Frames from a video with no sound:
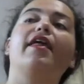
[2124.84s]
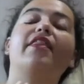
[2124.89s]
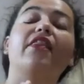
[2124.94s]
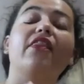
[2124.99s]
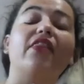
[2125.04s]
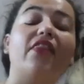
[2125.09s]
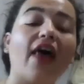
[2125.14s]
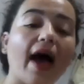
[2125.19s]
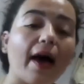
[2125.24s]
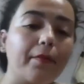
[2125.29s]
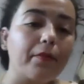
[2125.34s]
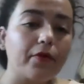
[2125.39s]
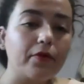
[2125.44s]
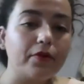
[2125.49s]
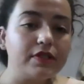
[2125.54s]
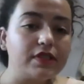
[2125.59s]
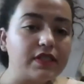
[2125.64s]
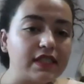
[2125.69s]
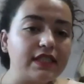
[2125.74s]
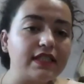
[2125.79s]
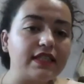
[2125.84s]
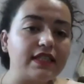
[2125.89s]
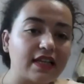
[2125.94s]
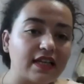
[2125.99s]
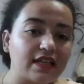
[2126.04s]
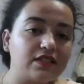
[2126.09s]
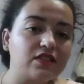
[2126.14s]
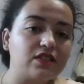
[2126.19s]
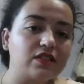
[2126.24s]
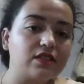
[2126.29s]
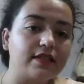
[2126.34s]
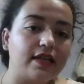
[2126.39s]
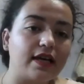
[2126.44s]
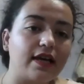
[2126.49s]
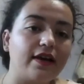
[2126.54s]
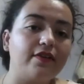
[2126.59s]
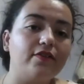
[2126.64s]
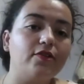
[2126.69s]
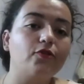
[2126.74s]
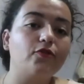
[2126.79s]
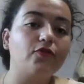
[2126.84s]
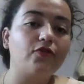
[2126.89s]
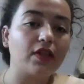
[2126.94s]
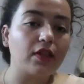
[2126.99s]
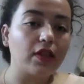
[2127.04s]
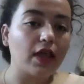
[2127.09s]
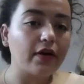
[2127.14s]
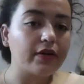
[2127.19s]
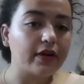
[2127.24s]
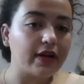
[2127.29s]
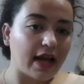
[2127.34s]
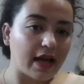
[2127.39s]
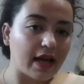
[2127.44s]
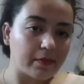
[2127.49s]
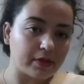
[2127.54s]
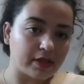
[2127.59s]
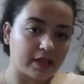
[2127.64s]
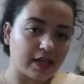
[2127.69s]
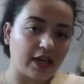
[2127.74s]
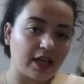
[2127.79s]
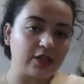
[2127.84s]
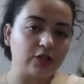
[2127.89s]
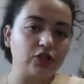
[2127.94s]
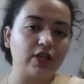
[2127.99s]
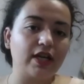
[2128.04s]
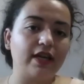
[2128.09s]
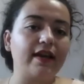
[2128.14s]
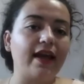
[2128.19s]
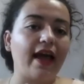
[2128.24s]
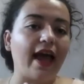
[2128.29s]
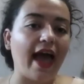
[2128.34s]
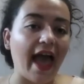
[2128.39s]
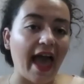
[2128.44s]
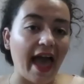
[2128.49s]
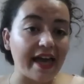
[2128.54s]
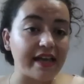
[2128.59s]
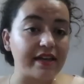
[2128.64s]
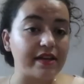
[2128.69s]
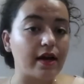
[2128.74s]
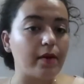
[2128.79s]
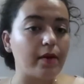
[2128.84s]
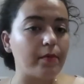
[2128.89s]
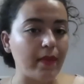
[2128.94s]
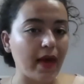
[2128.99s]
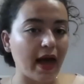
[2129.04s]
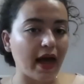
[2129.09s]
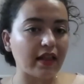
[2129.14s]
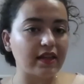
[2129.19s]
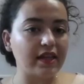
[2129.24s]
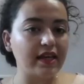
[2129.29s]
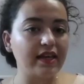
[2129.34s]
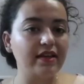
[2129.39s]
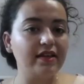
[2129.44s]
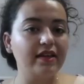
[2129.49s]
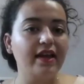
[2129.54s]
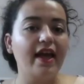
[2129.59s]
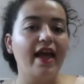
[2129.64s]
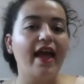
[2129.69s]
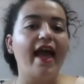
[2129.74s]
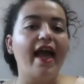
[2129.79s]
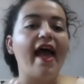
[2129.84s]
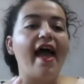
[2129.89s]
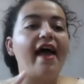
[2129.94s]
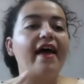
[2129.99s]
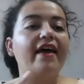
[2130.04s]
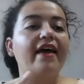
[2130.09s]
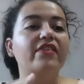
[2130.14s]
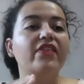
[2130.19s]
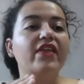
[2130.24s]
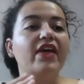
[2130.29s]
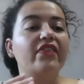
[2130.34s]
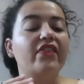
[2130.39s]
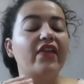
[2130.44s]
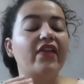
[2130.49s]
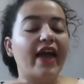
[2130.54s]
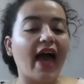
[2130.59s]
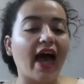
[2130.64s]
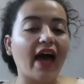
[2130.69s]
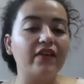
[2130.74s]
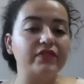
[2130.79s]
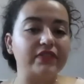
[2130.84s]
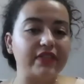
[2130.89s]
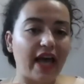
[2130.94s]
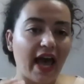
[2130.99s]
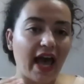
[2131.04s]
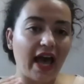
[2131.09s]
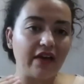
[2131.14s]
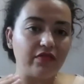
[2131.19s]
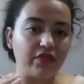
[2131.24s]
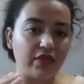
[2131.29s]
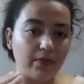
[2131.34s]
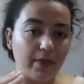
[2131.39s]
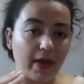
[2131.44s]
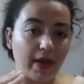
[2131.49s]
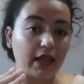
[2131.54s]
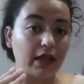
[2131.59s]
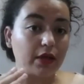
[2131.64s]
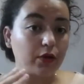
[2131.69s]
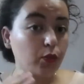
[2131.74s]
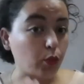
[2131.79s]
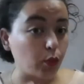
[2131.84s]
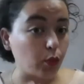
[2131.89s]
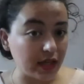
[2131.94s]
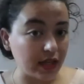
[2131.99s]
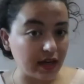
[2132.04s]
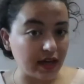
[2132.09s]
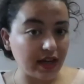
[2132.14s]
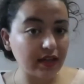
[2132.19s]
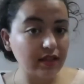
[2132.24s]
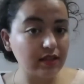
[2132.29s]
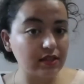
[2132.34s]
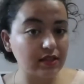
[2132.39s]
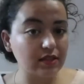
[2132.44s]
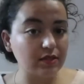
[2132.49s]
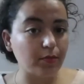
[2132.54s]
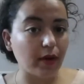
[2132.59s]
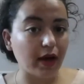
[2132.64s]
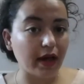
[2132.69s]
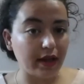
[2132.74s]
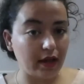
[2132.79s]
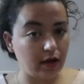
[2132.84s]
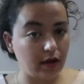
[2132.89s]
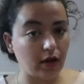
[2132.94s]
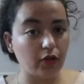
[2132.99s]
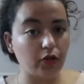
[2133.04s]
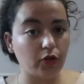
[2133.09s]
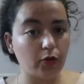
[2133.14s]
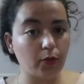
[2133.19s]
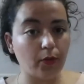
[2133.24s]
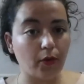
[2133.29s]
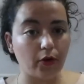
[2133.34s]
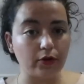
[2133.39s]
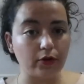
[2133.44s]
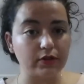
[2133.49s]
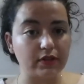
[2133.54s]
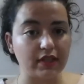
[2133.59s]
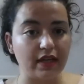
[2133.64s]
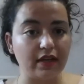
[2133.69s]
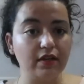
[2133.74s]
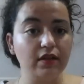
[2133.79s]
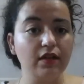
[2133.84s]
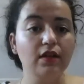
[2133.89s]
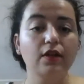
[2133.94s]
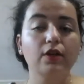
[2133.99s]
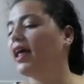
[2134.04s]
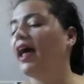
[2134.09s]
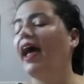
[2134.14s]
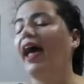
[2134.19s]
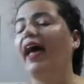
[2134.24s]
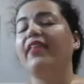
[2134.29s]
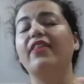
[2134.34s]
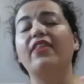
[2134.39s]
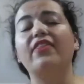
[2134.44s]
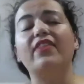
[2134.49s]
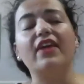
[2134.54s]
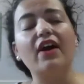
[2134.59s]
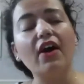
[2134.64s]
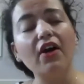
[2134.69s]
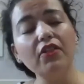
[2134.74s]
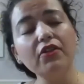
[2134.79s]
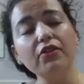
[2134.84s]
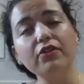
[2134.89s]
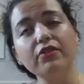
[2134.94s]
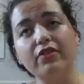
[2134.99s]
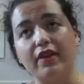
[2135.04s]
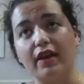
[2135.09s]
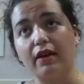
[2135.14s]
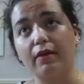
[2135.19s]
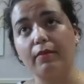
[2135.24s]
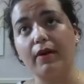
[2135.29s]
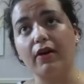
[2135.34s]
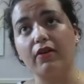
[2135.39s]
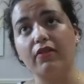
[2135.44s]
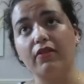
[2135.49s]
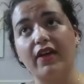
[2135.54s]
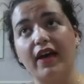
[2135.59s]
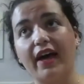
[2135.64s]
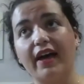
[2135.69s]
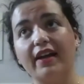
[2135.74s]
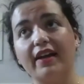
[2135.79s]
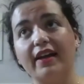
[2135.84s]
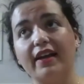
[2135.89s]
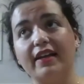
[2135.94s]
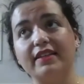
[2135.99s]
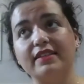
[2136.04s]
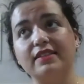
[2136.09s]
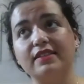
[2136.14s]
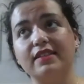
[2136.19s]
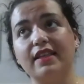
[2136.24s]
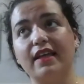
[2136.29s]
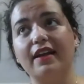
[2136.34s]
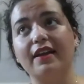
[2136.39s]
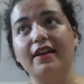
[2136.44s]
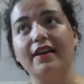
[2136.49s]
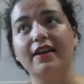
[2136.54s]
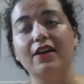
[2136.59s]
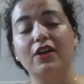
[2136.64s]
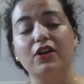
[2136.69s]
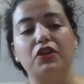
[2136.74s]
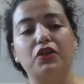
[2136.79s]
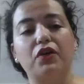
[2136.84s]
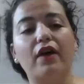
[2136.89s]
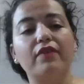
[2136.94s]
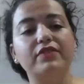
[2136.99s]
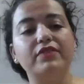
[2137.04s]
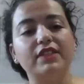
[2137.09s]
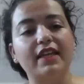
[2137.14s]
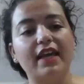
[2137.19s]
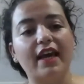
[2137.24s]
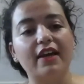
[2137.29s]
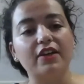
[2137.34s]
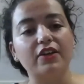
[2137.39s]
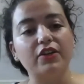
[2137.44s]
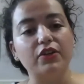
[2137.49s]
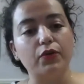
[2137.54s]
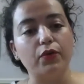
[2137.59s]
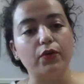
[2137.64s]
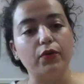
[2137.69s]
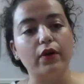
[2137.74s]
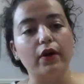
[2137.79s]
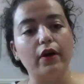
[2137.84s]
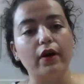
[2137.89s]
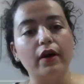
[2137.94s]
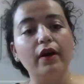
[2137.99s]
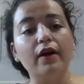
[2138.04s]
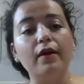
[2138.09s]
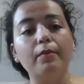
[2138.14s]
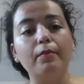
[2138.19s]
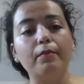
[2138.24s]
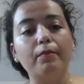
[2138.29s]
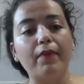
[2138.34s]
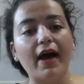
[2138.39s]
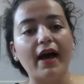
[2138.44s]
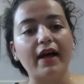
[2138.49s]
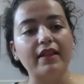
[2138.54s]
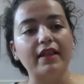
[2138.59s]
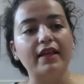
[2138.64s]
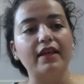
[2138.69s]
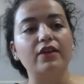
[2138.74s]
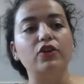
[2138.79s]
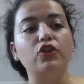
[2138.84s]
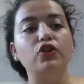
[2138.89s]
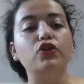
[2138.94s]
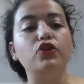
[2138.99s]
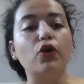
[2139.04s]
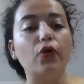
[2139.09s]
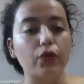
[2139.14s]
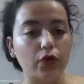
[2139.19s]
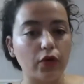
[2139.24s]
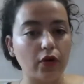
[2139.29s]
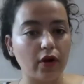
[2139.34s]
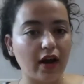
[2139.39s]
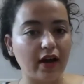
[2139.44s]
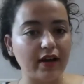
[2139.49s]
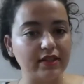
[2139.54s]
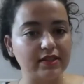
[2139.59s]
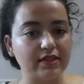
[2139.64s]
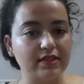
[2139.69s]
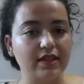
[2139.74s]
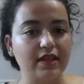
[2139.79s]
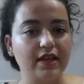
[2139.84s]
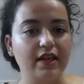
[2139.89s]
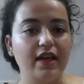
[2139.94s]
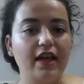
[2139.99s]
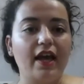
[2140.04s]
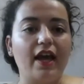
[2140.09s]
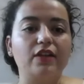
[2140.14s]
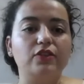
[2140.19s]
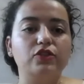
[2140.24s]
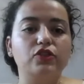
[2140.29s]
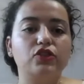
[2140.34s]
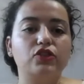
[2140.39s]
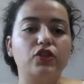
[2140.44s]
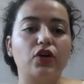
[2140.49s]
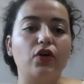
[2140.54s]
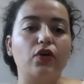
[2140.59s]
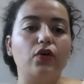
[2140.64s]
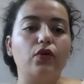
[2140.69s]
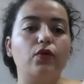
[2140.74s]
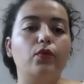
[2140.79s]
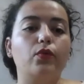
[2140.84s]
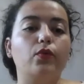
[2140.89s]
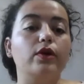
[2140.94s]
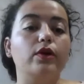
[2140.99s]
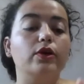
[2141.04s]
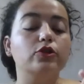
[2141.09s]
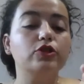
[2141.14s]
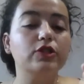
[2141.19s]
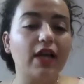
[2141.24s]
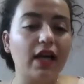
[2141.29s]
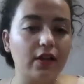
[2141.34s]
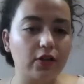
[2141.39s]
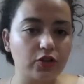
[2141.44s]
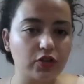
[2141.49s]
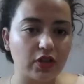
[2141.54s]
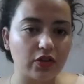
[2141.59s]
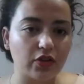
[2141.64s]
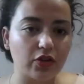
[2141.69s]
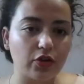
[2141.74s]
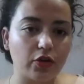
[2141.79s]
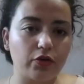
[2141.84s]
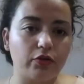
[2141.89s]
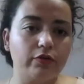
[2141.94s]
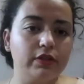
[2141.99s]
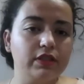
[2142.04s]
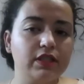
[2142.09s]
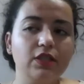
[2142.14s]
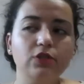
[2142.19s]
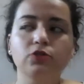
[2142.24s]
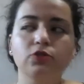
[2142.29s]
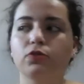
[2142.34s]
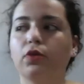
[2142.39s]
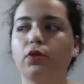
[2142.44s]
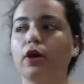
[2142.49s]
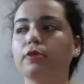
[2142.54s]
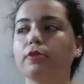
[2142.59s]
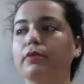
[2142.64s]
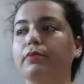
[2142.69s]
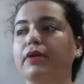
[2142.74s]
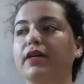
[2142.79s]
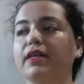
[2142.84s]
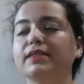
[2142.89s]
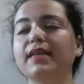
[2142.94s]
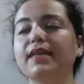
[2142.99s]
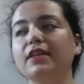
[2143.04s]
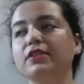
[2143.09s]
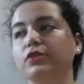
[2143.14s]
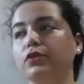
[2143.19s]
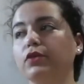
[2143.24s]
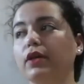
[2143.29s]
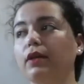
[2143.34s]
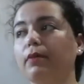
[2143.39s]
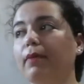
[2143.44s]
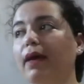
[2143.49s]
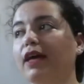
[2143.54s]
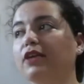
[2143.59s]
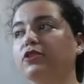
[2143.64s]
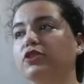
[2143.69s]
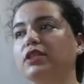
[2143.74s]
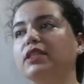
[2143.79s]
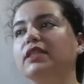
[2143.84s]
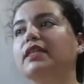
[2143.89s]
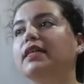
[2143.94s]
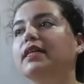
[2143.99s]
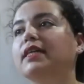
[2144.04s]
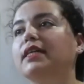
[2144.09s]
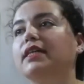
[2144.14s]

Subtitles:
that person needs to fill out an application and a ballot, and then they have to have the ballot witnessed by another person. And then the other thing about that is that you have to get your ballot notarized. And so we're challenging the notarization requirement because, as you can imagine,